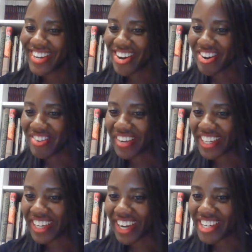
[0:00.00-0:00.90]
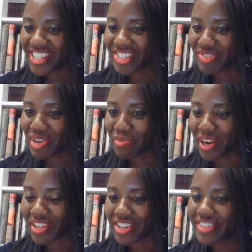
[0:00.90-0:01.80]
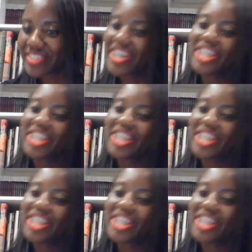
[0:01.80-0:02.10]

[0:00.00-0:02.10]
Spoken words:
Oh my gosh, real brother.